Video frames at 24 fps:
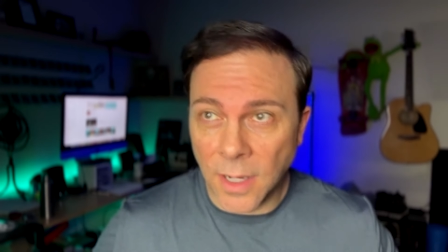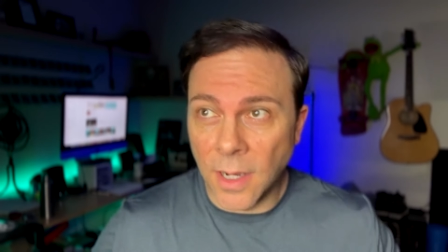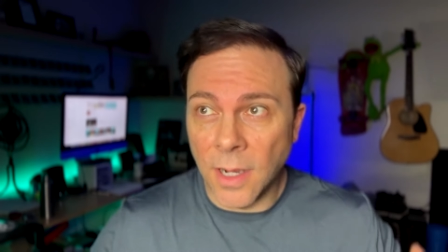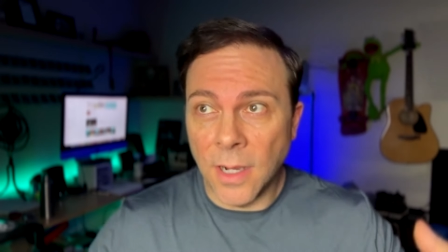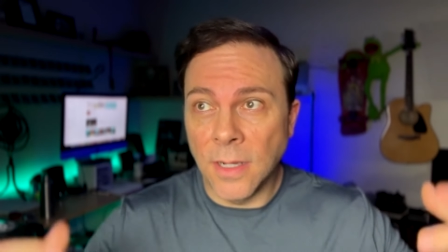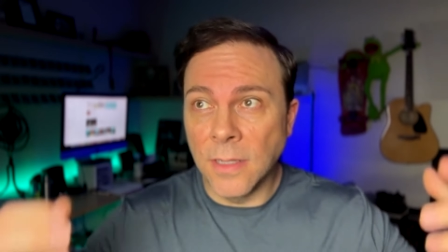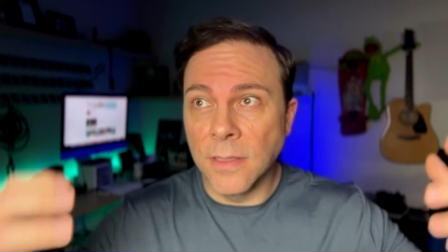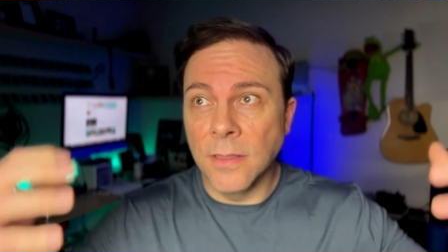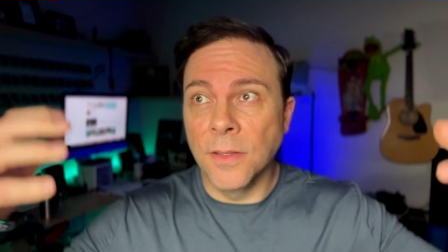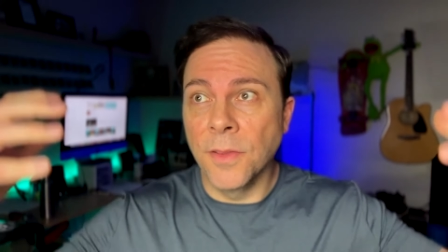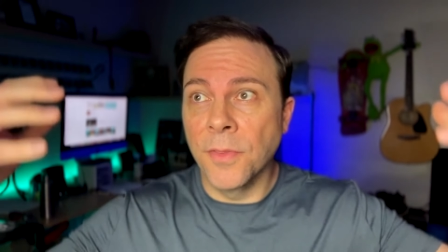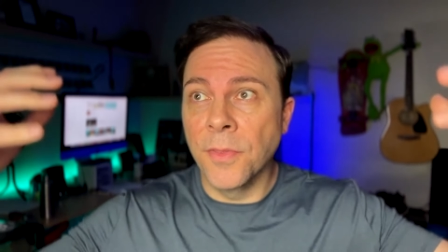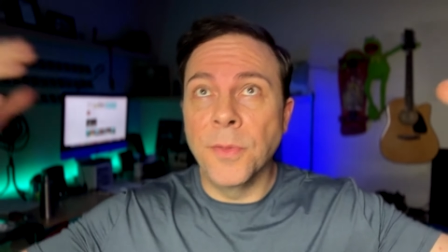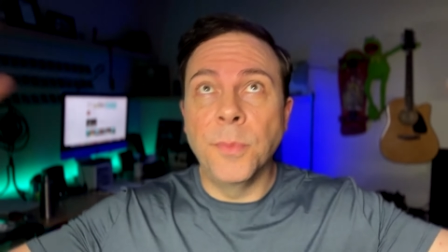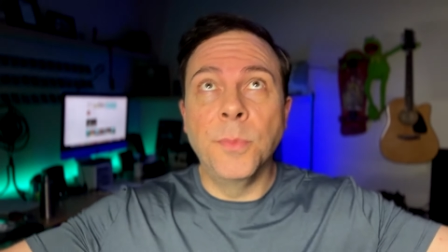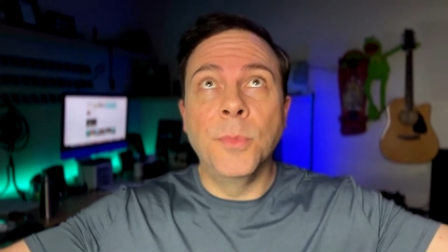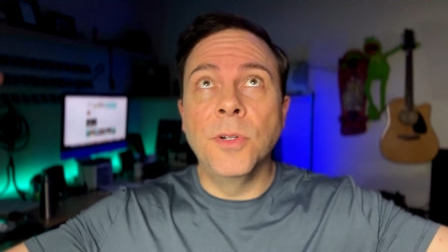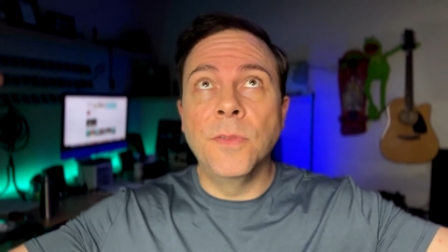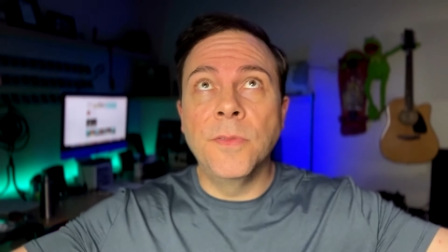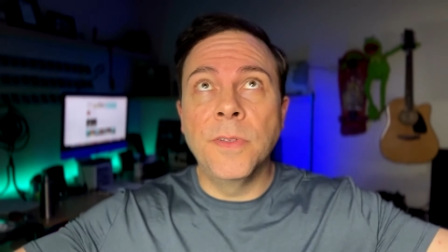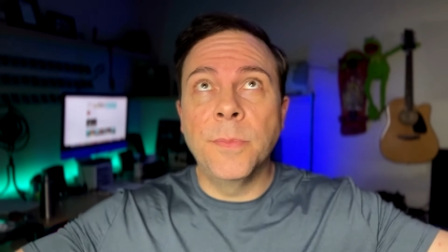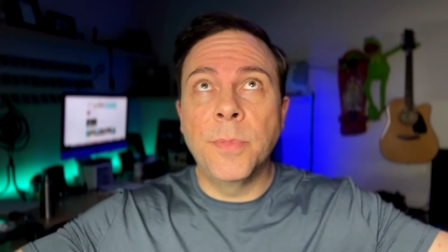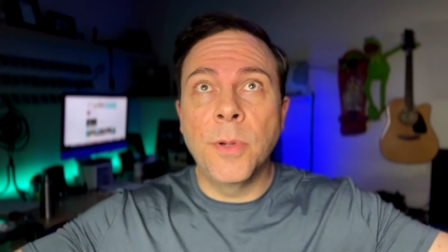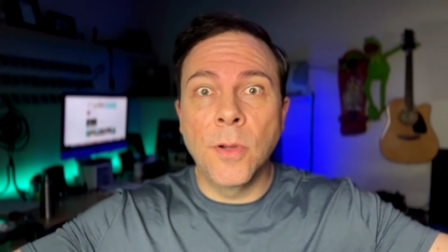on the
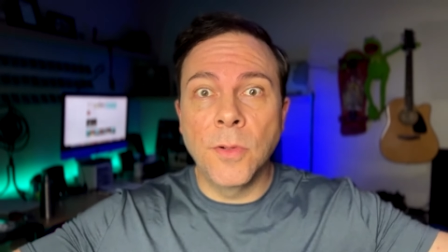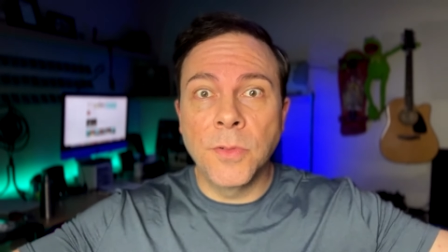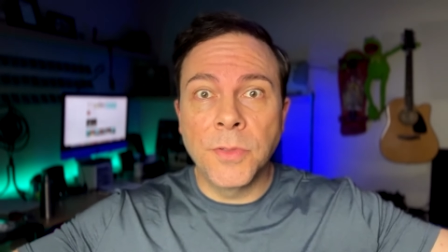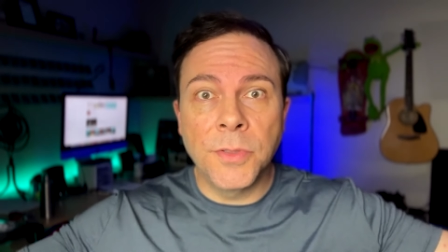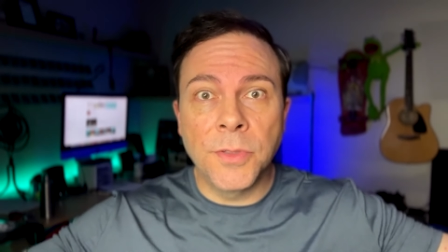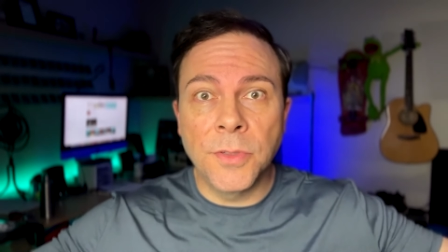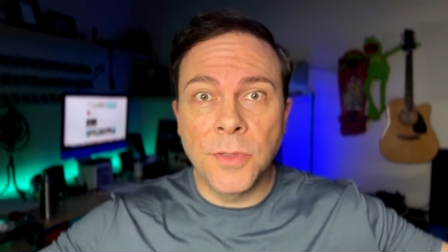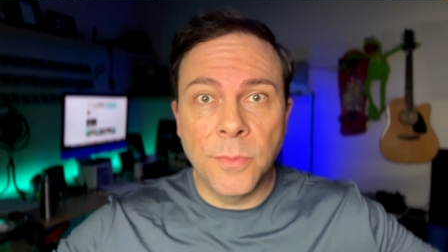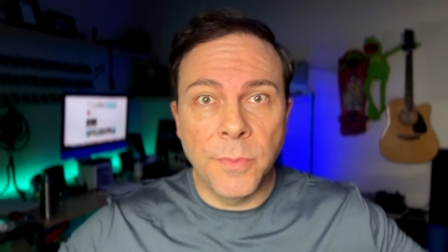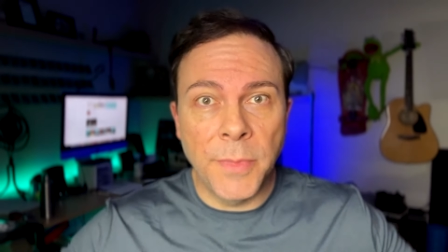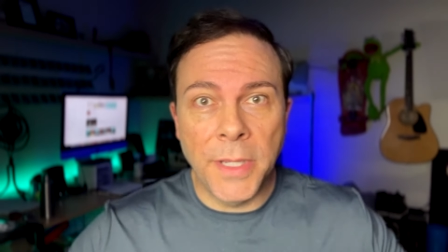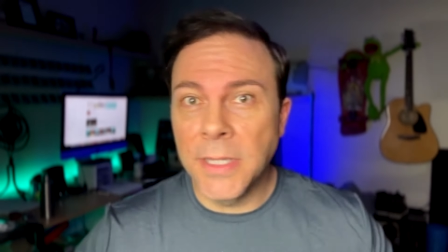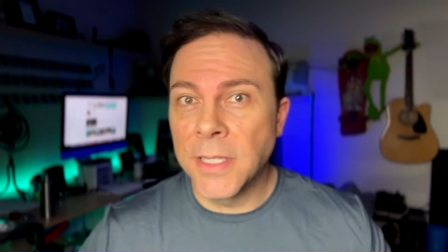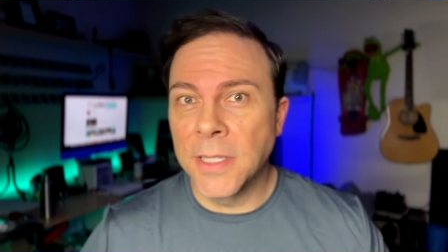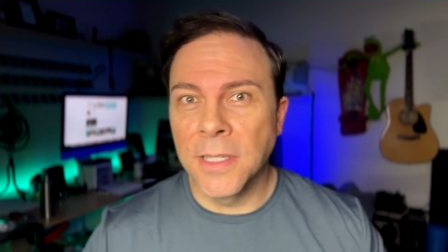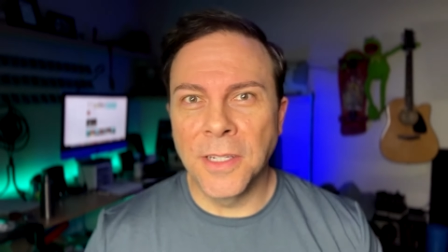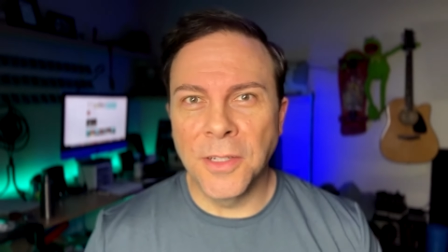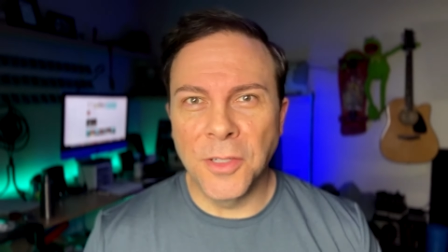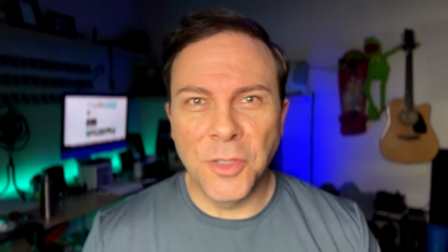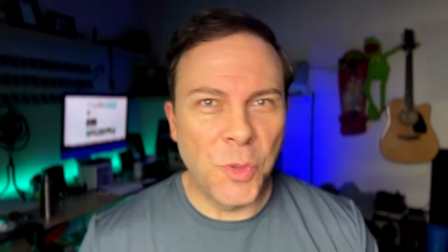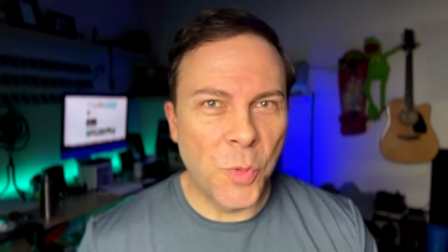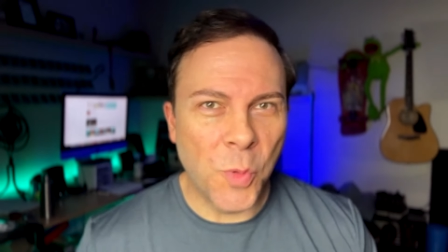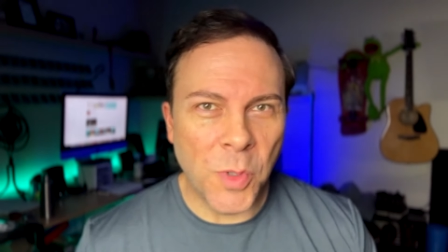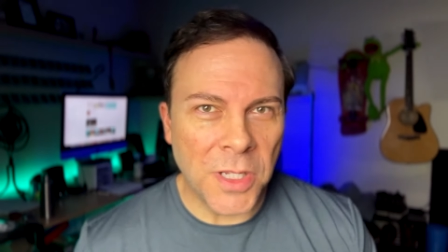movie poster
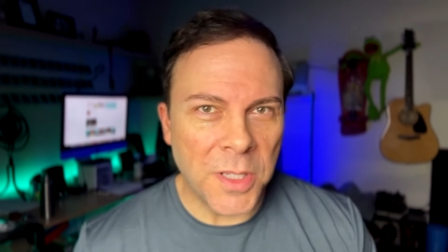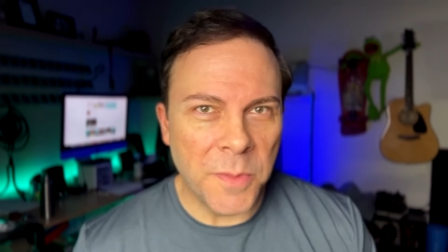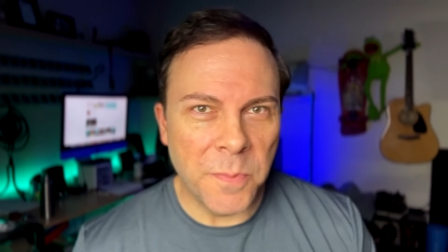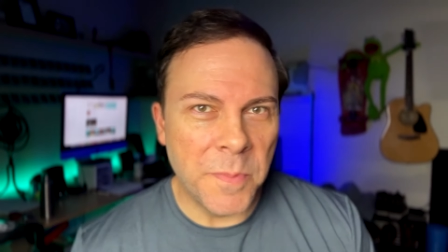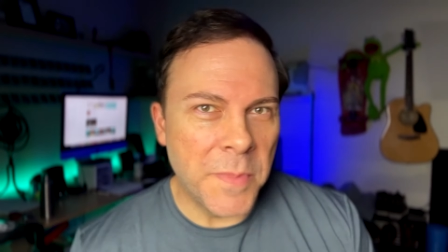making $20